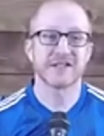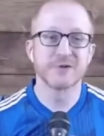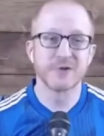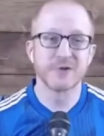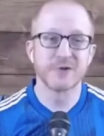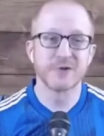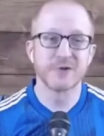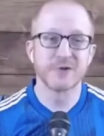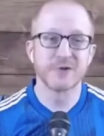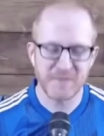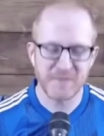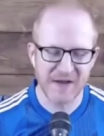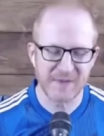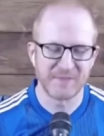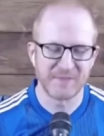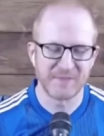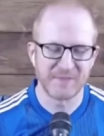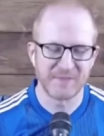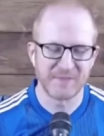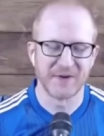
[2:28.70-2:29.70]
is a group of
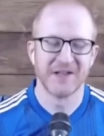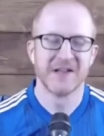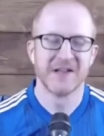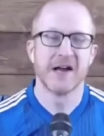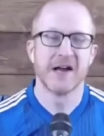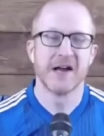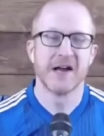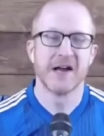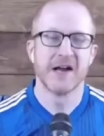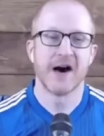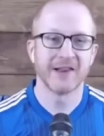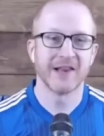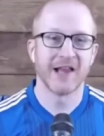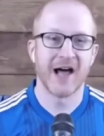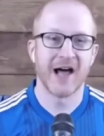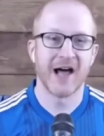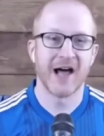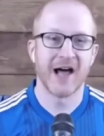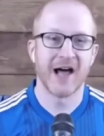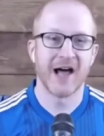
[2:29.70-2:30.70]
people
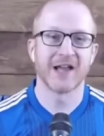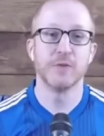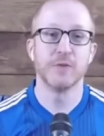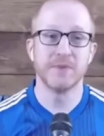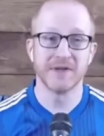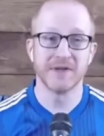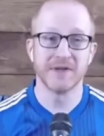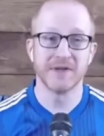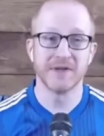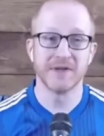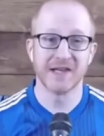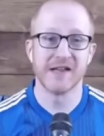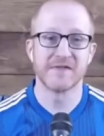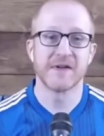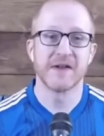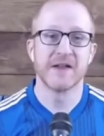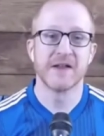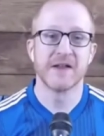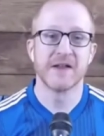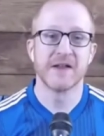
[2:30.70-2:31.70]
online who
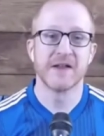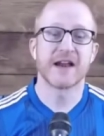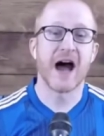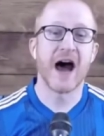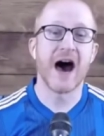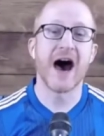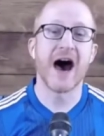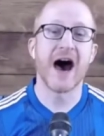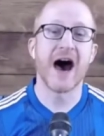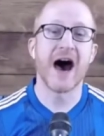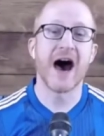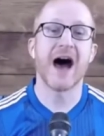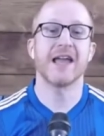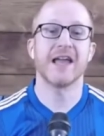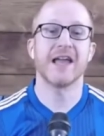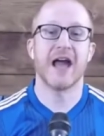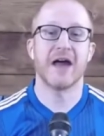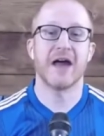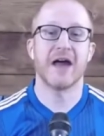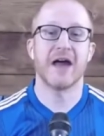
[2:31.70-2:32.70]
believe that
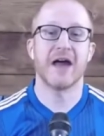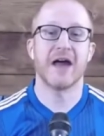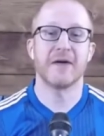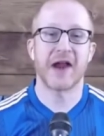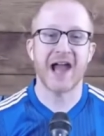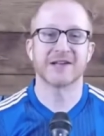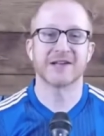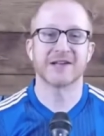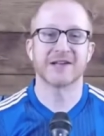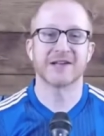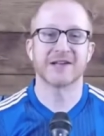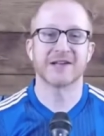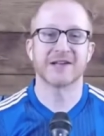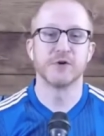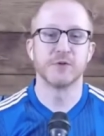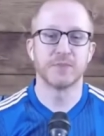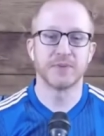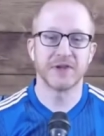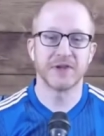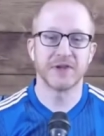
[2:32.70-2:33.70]
I am an actor
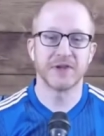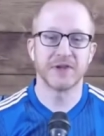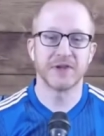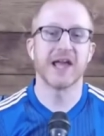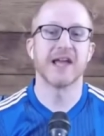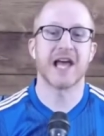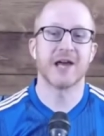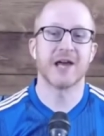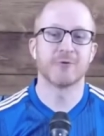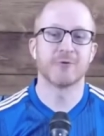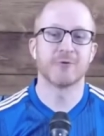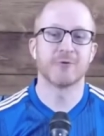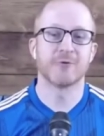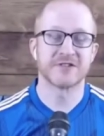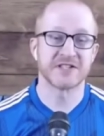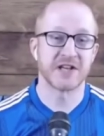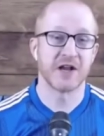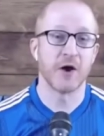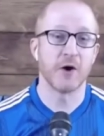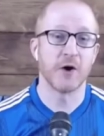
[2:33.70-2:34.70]
who plays
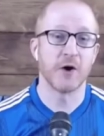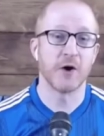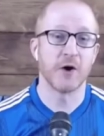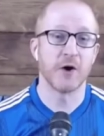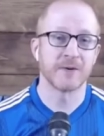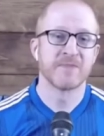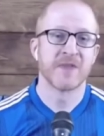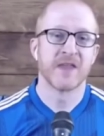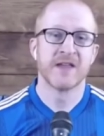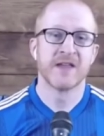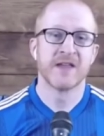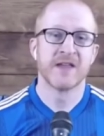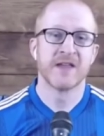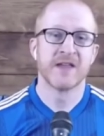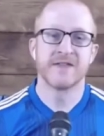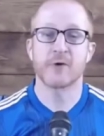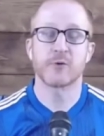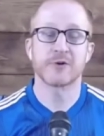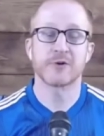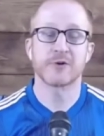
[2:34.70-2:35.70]
Edward Snowden.
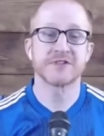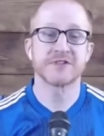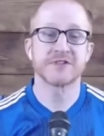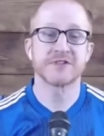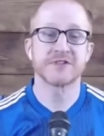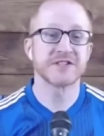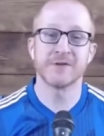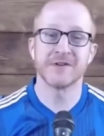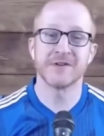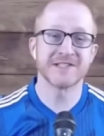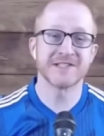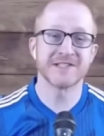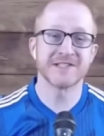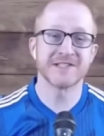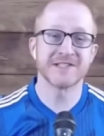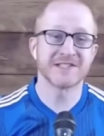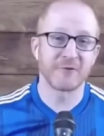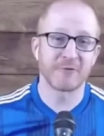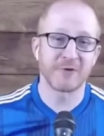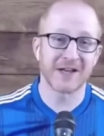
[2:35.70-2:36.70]
That Edward Snowden is
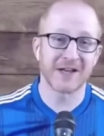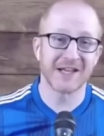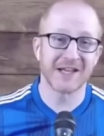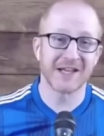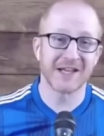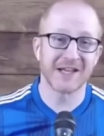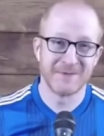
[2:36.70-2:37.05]
not real.